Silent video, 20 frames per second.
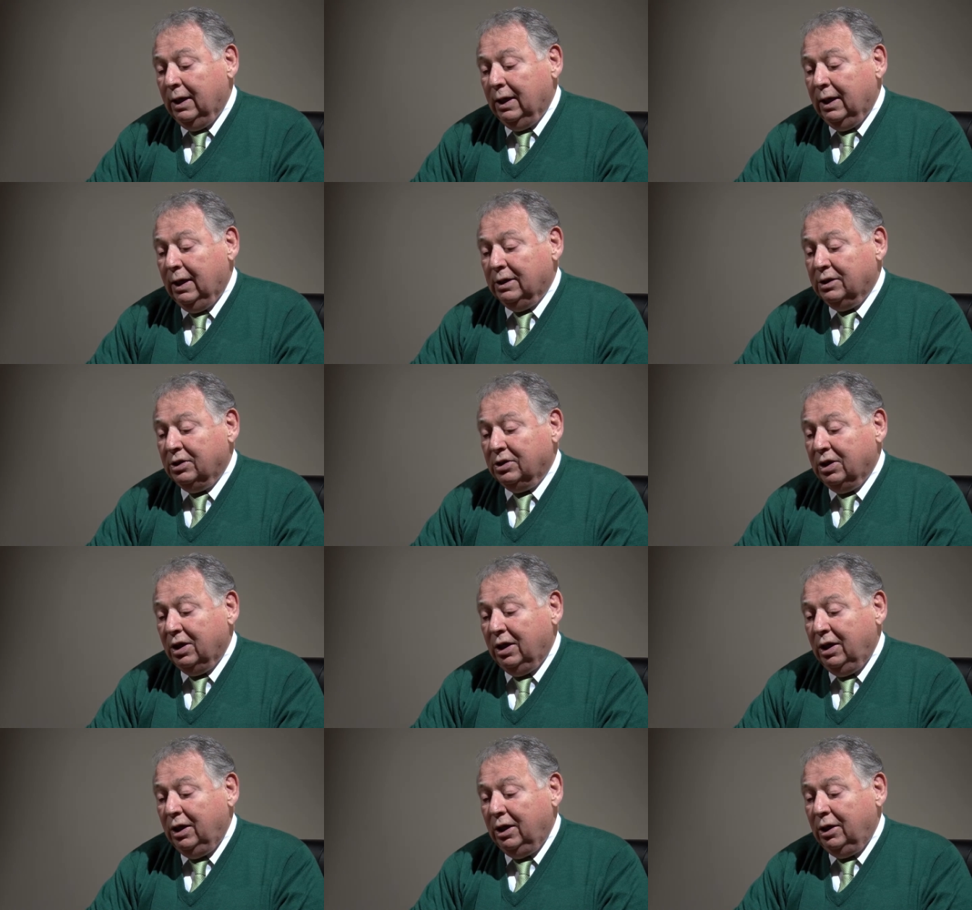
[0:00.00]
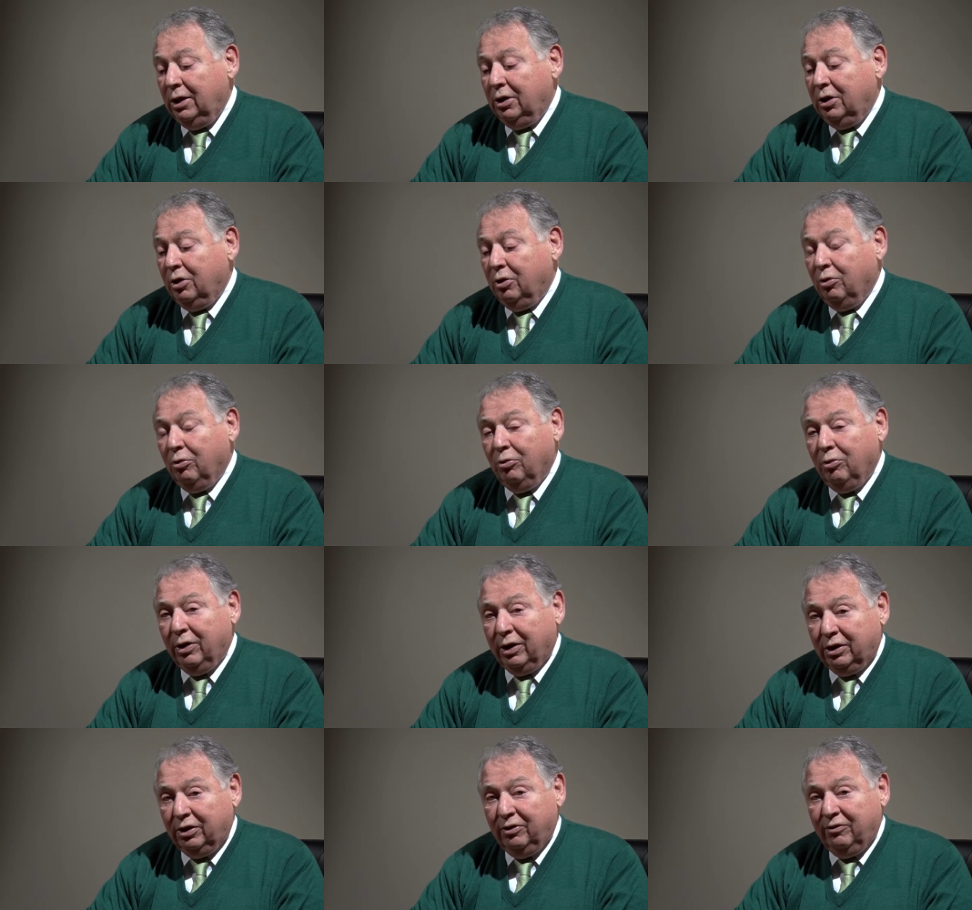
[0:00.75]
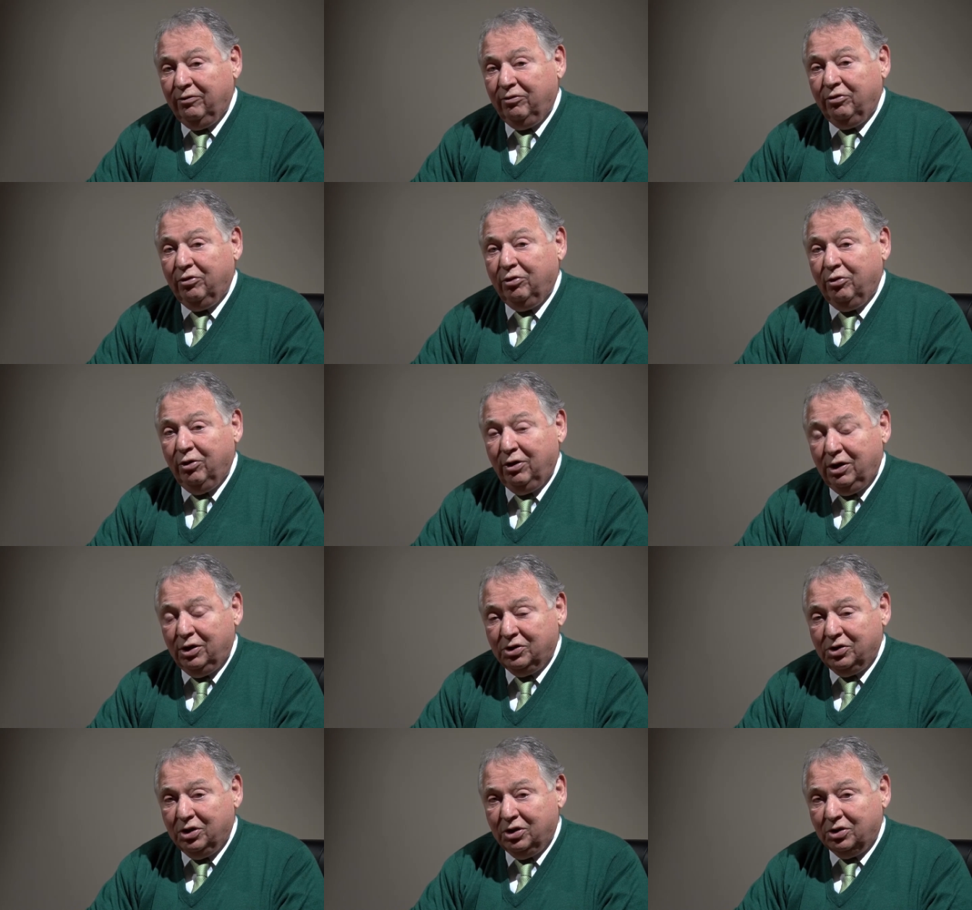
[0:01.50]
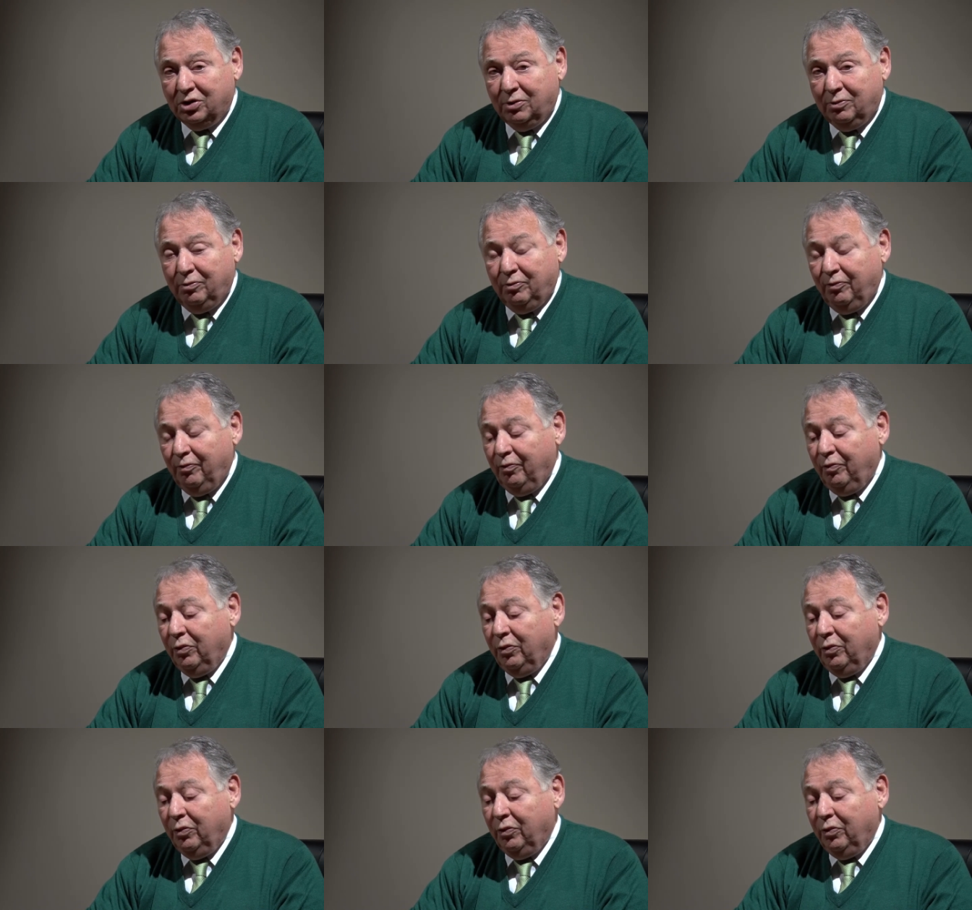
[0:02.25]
as a corrective criticism,